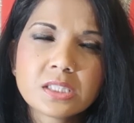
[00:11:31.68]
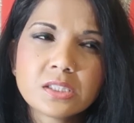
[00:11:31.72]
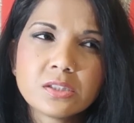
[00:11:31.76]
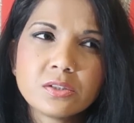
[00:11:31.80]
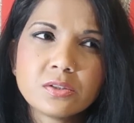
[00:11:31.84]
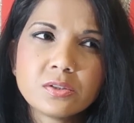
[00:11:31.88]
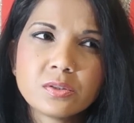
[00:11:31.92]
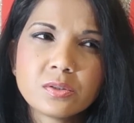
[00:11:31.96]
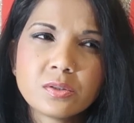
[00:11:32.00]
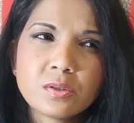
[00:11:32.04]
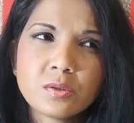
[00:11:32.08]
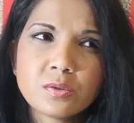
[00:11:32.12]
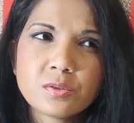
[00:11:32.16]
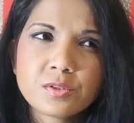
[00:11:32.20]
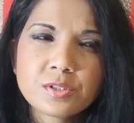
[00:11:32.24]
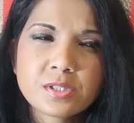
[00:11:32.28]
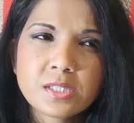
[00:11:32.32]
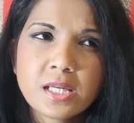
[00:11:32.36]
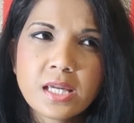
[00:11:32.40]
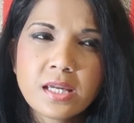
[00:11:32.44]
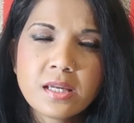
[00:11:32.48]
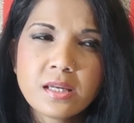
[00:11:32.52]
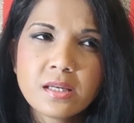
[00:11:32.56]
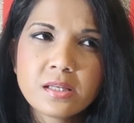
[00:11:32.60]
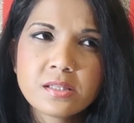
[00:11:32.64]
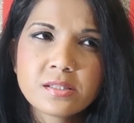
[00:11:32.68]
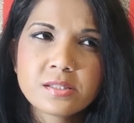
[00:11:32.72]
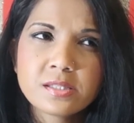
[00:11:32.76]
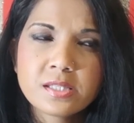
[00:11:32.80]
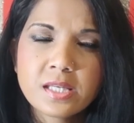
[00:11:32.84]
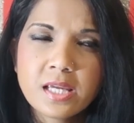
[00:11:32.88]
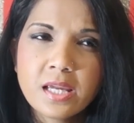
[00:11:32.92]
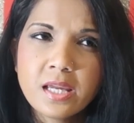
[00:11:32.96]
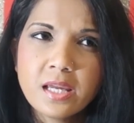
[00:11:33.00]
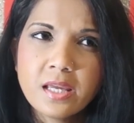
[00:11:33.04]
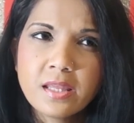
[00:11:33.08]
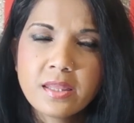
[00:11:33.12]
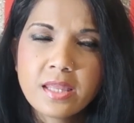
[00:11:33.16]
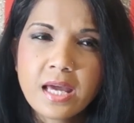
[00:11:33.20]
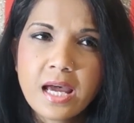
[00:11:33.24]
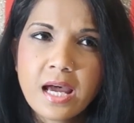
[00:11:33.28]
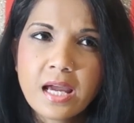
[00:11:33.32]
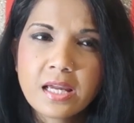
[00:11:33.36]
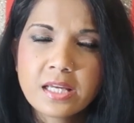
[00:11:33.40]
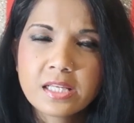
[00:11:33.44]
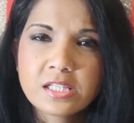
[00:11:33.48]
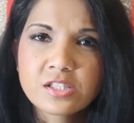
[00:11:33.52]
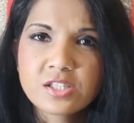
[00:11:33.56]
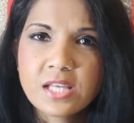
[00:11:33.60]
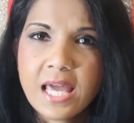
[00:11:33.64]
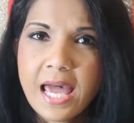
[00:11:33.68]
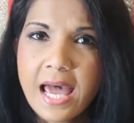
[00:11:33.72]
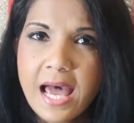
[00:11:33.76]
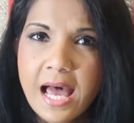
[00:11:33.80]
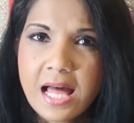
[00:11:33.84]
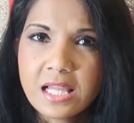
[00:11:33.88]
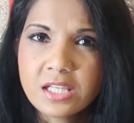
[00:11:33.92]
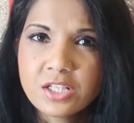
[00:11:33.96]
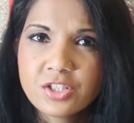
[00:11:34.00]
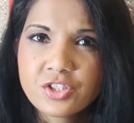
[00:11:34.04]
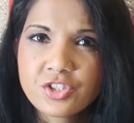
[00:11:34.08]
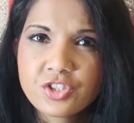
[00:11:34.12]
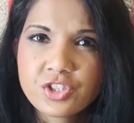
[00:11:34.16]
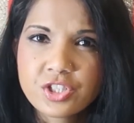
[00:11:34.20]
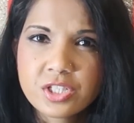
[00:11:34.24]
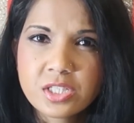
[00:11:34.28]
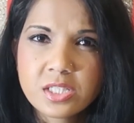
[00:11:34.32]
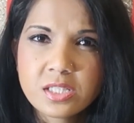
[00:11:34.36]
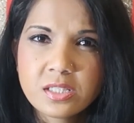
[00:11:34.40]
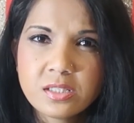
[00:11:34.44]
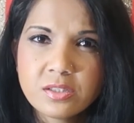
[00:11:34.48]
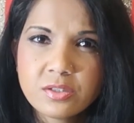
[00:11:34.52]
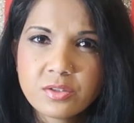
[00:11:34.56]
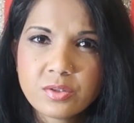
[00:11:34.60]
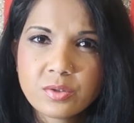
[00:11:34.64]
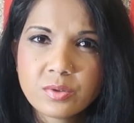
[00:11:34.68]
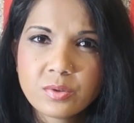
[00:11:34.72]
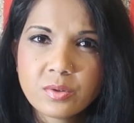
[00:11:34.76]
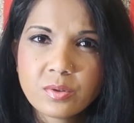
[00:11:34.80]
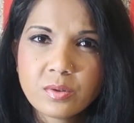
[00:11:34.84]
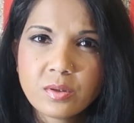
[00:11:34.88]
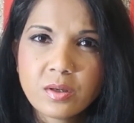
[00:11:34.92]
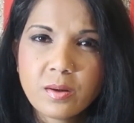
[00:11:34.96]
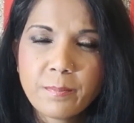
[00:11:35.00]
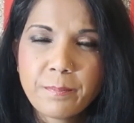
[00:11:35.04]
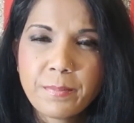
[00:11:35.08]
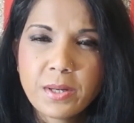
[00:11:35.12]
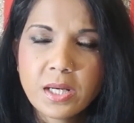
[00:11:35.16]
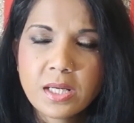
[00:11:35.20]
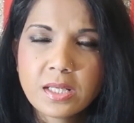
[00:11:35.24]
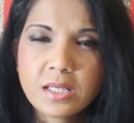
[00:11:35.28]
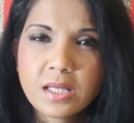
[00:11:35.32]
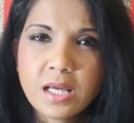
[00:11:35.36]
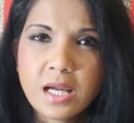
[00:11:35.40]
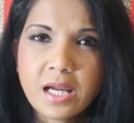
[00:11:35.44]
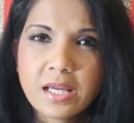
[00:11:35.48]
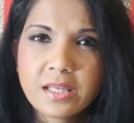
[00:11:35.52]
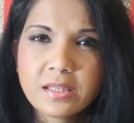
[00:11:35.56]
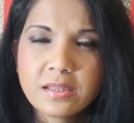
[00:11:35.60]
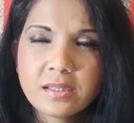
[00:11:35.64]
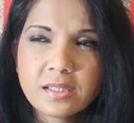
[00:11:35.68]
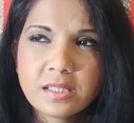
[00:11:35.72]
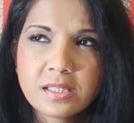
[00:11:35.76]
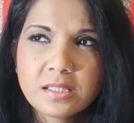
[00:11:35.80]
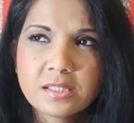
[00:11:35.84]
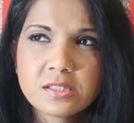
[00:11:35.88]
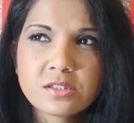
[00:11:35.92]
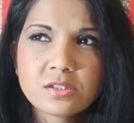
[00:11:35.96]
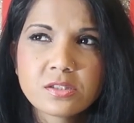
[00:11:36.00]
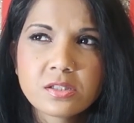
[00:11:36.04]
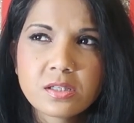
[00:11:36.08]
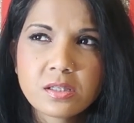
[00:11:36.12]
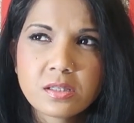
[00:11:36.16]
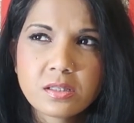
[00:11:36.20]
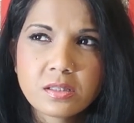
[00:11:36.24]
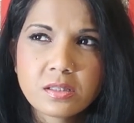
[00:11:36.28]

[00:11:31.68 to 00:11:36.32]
you know, say that it's allergy, you know, but I think it's